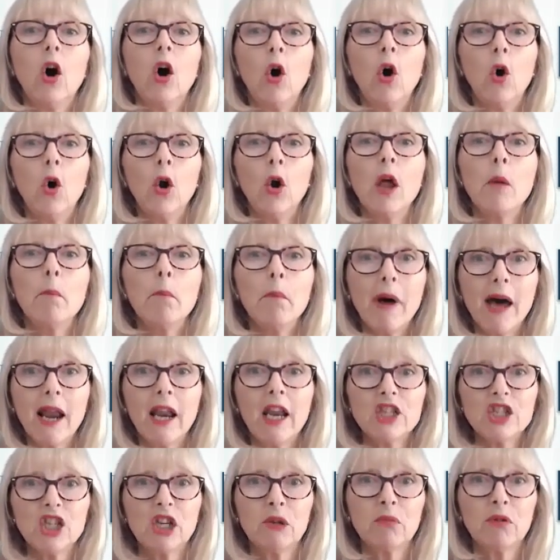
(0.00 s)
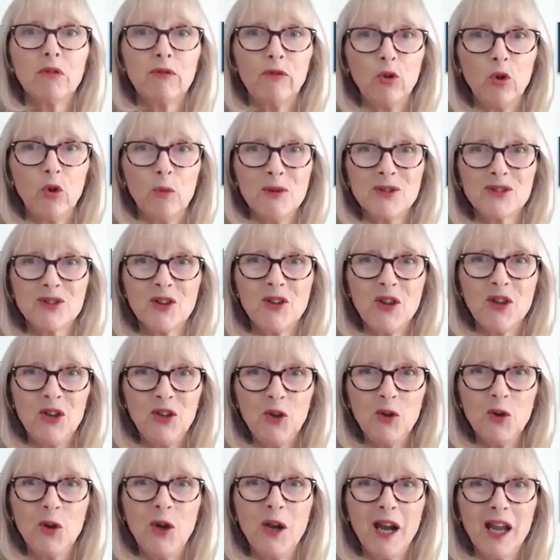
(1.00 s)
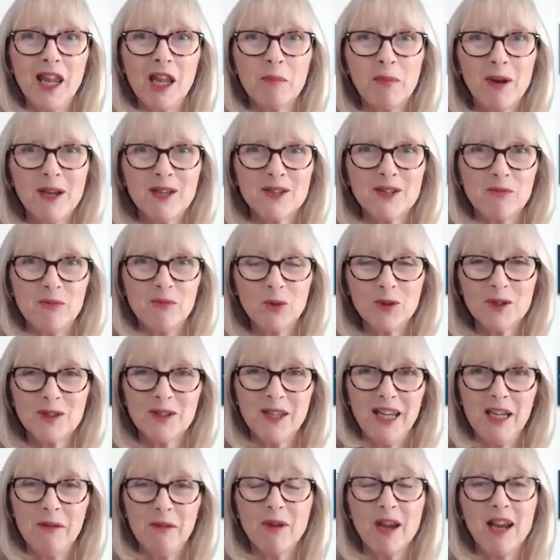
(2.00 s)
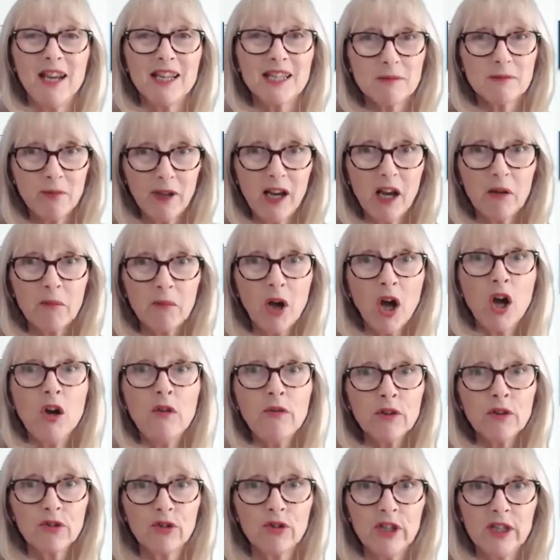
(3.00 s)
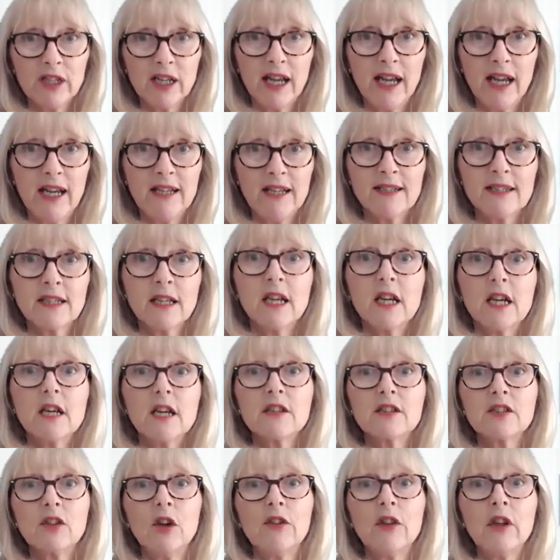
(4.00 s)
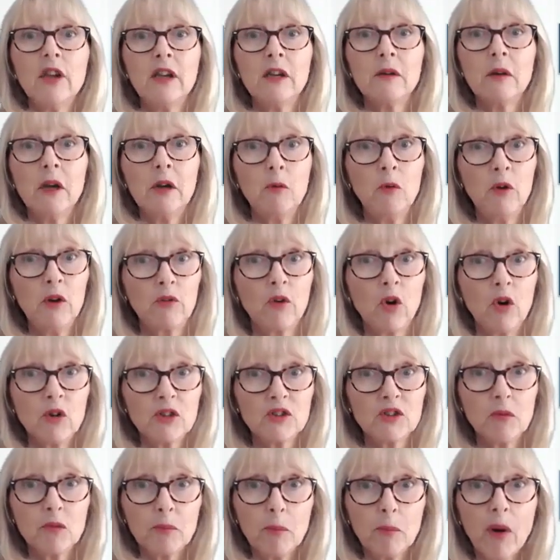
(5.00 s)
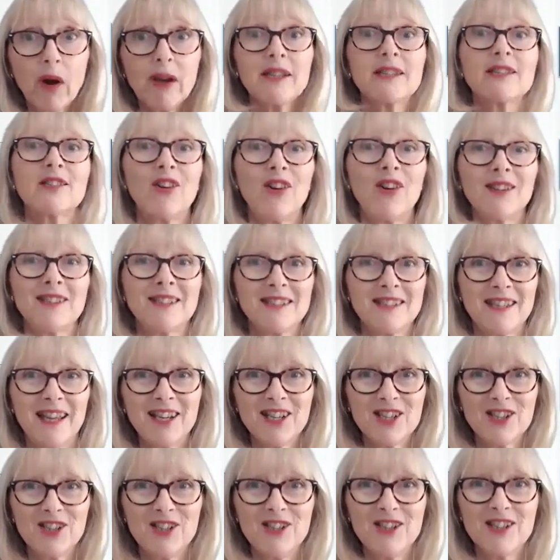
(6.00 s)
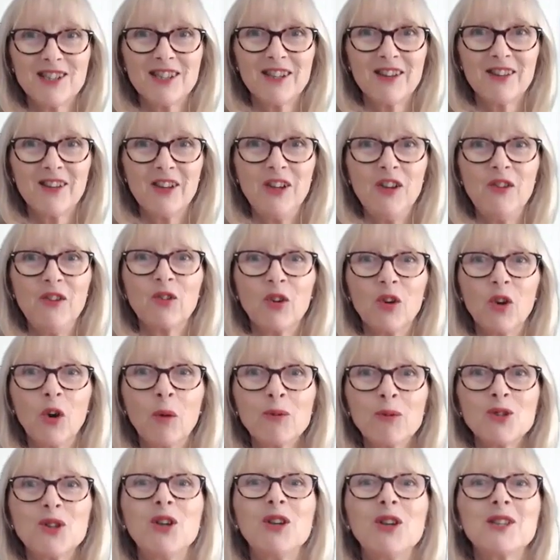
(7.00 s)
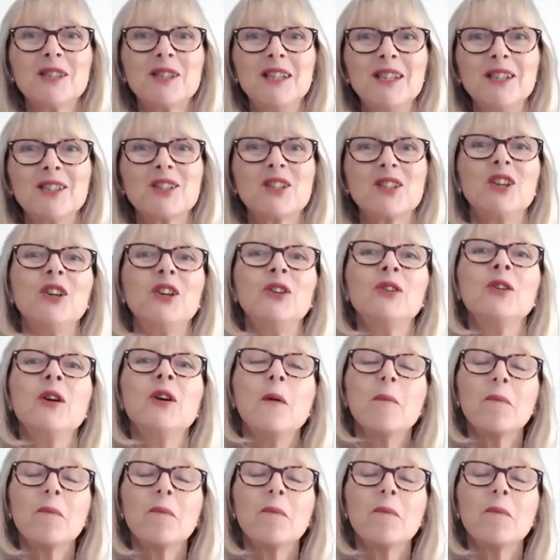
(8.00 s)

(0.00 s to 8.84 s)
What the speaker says: on managing performance so that you can get the best from your team. It's split up over 3 days so that we've got some bite-sized sessions that you've got an opportunity to